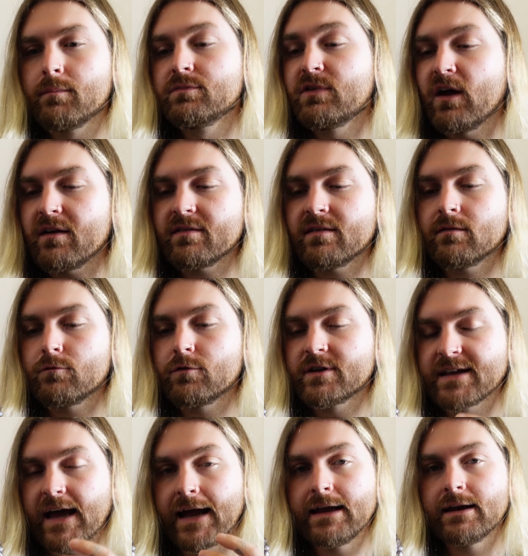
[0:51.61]
does
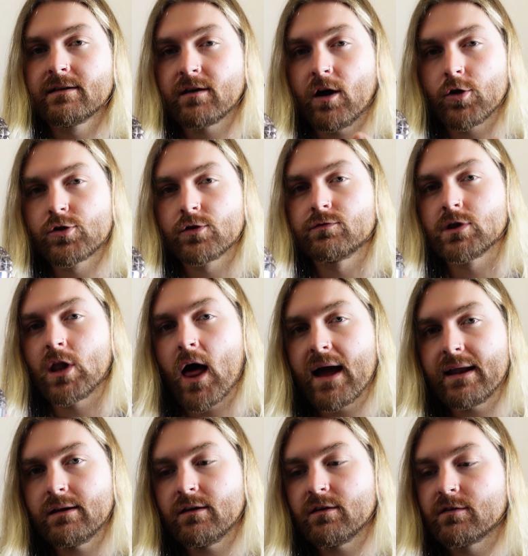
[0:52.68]
retain a touch of
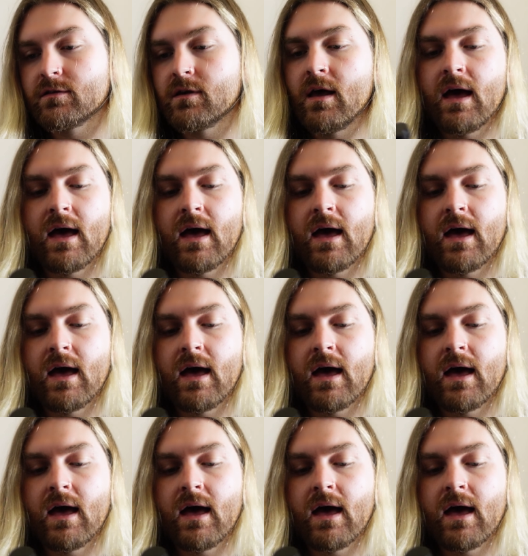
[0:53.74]
lightness